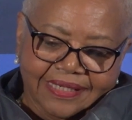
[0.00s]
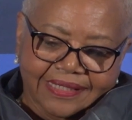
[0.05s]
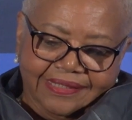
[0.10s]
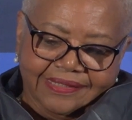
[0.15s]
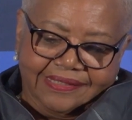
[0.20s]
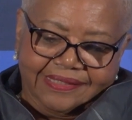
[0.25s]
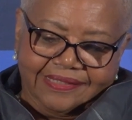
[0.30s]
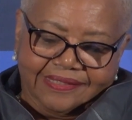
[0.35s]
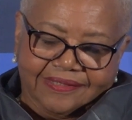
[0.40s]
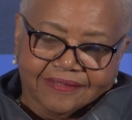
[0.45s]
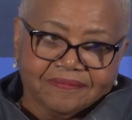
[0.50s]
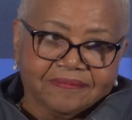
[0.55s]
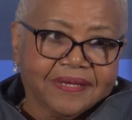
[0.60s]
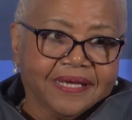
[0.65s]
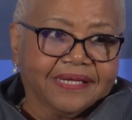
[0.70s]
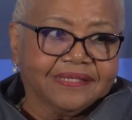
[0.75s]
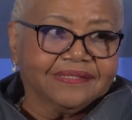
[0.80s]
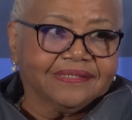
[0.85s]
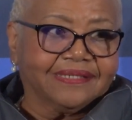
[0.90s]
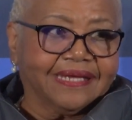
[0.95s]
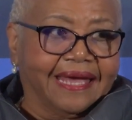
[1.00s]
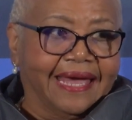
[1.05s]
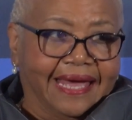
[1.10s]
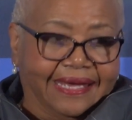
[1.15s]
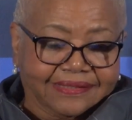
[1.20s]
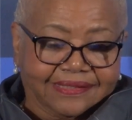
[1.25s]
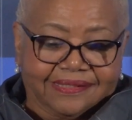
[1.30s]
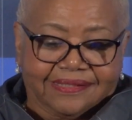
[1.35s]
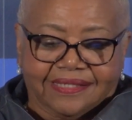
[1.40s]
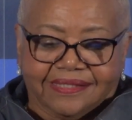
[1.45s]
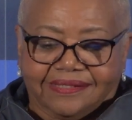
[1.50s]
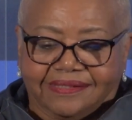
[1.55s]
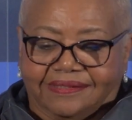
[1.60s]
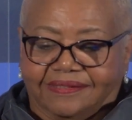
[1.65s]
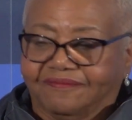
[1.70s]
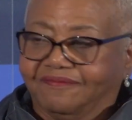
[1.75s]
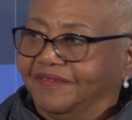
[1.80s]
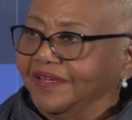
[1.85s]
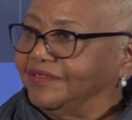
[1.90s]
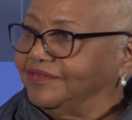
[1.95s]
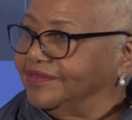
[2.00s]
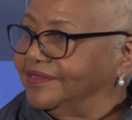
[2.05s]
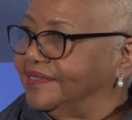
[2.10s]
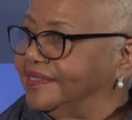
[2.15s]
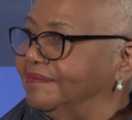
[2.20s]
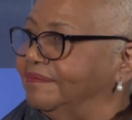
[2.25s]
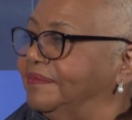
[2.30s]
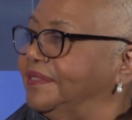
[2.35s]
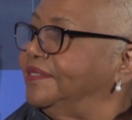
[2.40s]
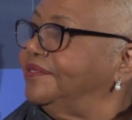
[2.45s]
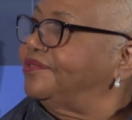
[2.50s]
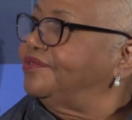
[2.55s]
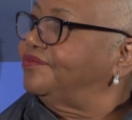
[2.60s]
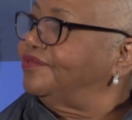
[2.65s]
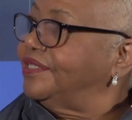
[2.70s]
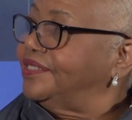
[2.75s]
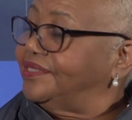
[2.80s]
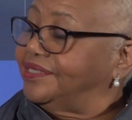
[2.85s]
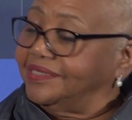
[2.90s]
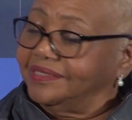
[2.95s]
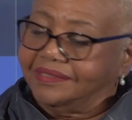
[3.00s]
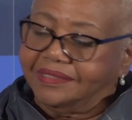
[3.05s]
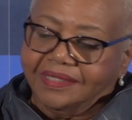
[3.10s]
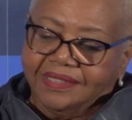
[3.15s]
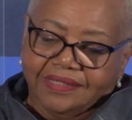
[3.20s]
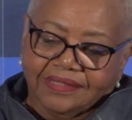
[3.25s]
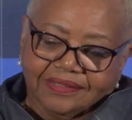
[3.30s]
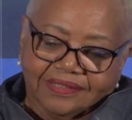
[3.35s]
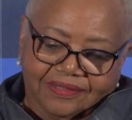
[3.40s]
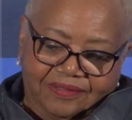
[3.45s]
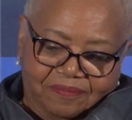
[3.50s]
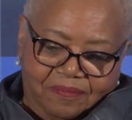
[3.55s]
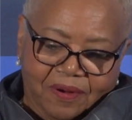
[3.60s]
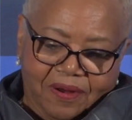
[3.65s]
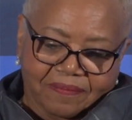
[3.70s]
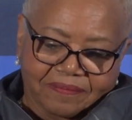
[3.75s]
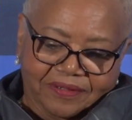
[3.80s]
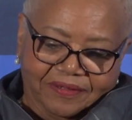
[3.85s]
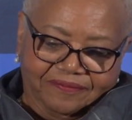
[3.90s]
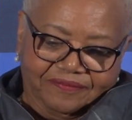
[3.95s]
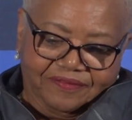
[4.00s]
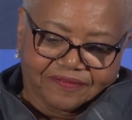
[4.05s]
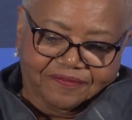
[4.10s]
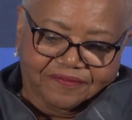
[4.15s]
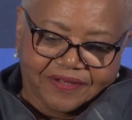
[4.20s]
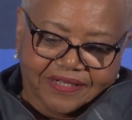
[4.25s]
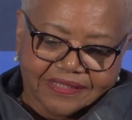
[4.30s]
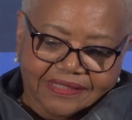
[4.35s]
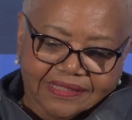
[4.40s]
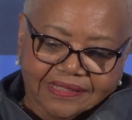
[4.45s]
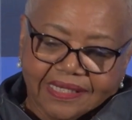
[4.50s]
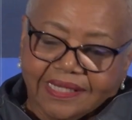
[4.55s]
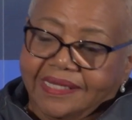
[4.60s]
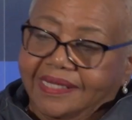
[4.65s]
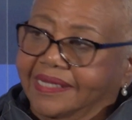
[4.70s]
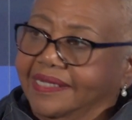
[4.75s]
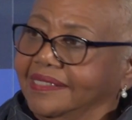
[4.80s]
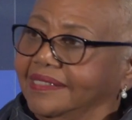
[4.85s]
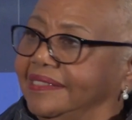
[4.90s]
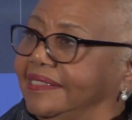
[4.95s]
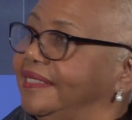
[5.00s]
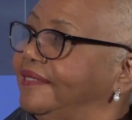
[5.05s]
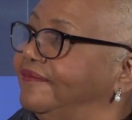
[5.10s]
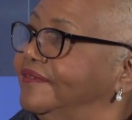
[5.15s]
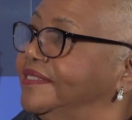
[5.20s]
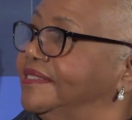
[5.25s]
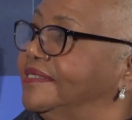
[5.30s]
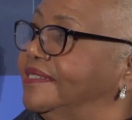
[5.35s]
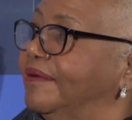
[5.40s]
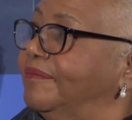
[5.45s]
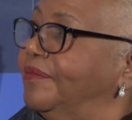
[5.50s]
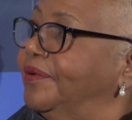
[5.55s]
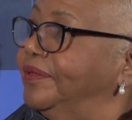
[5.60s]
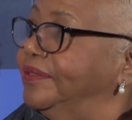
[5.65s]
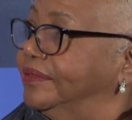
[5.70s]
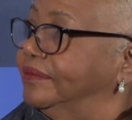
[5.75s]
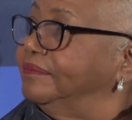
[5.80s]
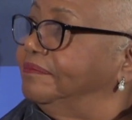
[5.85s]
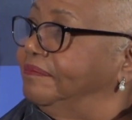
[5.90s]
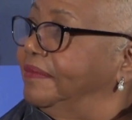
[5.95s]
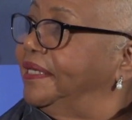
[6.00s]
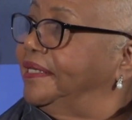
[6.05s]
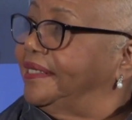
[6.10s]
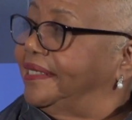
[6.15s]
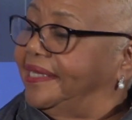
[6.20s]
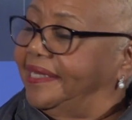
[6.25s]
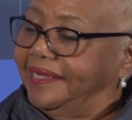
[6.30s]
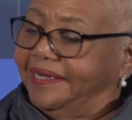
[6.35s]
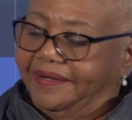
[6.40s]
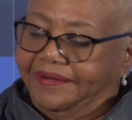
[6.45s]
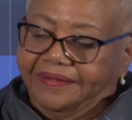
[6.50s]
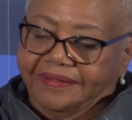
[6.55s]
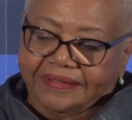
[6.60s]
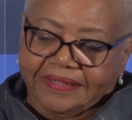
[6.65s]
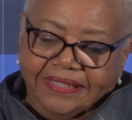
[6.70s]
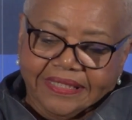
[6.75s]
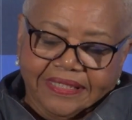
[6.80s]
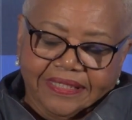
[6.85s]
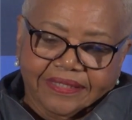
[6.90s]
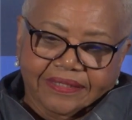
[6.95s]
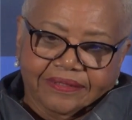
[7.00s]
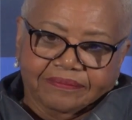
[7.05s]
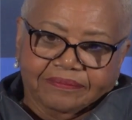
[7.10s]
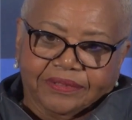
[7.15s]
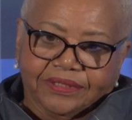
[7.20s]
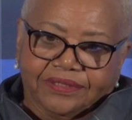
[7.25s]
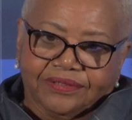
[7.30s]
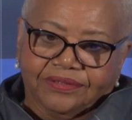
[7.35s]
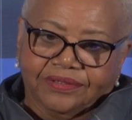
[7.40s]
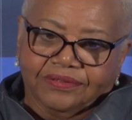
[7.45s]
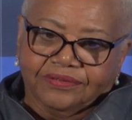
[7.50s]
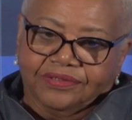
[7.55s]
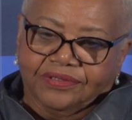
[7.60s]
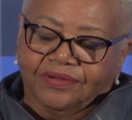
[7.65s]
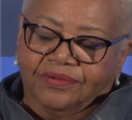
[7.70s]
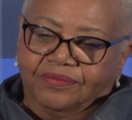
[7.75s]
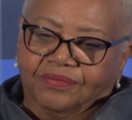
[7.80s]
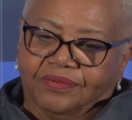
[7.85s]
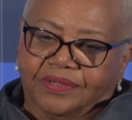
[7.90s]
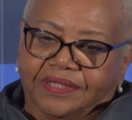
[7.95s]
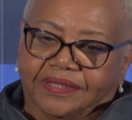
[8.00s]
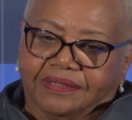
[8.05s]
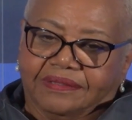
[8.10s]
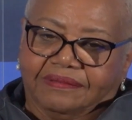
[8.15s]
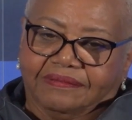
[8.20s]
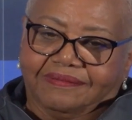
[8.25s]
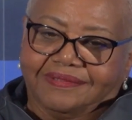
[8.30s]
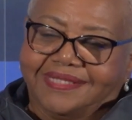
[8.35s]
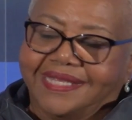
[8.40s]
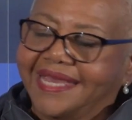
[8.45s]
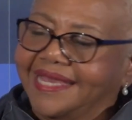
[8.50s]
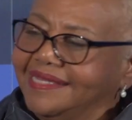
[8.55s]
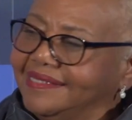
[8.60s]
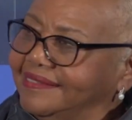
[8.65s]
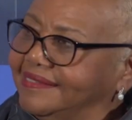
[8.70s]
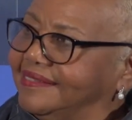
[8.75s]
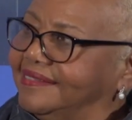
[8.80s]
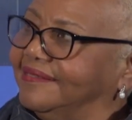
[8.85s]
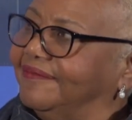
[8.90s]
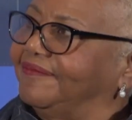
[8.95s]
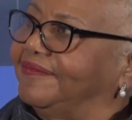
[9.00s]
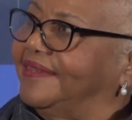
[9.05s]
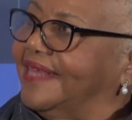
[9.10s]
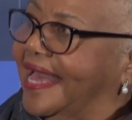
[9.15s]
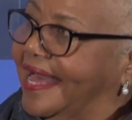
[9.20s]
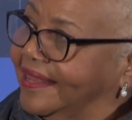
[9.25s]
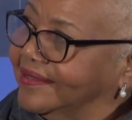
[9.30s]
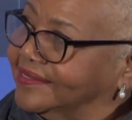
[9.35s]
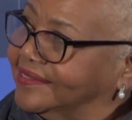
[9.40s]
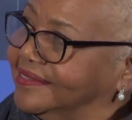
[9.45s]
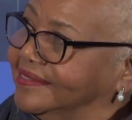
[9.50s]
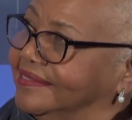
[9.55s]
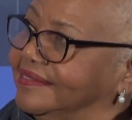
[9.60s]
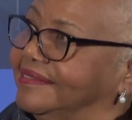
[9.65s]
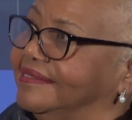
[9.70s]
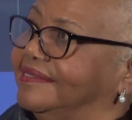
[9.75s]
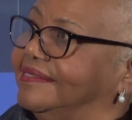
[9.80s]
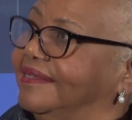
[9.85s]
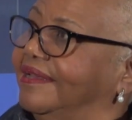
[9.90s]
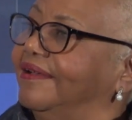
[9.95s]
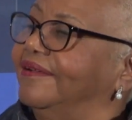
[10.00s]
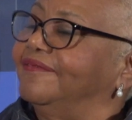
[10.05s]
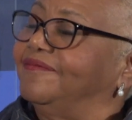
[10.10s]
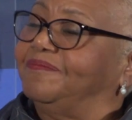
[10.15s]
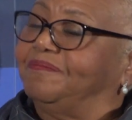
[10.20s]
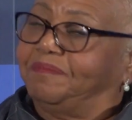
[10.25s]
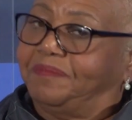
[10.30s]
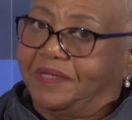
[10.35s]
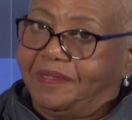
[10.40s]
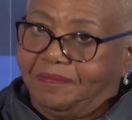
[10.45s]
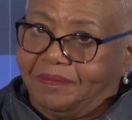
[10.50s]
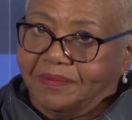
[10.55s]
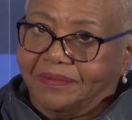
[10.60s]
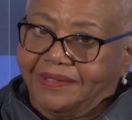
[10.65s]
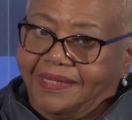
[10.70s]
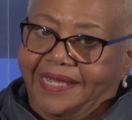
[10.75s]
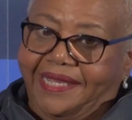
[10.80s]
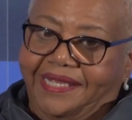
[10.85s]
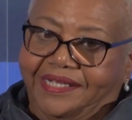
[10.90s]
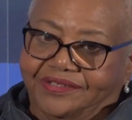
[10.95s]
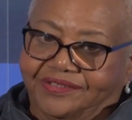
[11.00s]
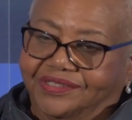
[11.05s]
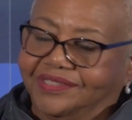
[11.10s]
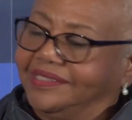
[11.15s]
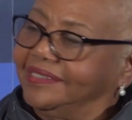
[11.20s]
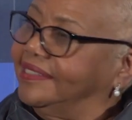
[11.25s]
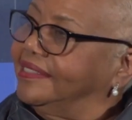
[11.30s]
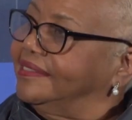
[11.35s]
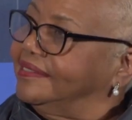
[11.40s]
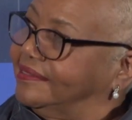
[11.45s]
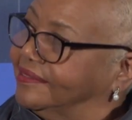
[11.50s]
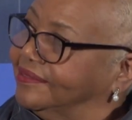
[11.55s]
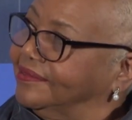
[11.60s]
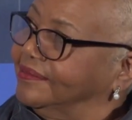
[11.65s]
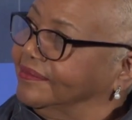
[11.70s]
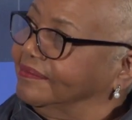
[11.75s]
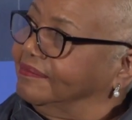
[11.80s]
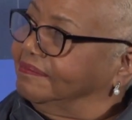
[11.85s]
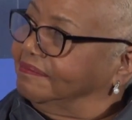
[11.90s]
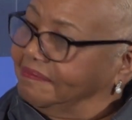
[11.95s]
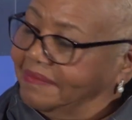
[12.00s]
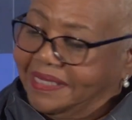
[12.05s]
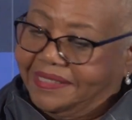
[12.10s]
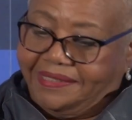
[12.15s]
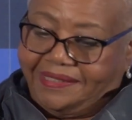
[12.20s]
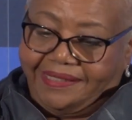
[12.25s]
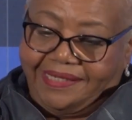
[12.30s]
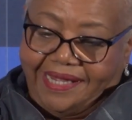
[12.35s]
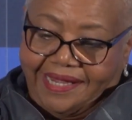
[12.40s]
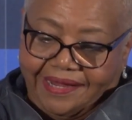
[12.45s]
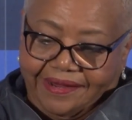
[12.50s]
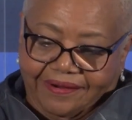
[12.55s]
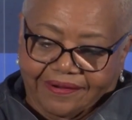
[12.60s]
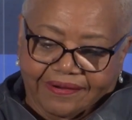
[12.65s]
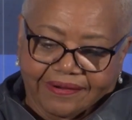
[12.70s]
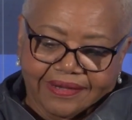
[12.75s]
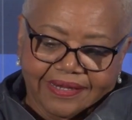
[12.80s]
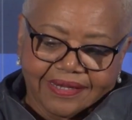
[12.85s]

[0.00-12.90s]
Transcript: System has access, the Veterans Administration, the Department of Defense, and even some on Medicare. But you know, Joe, with tens of thousands of people aging into Medicare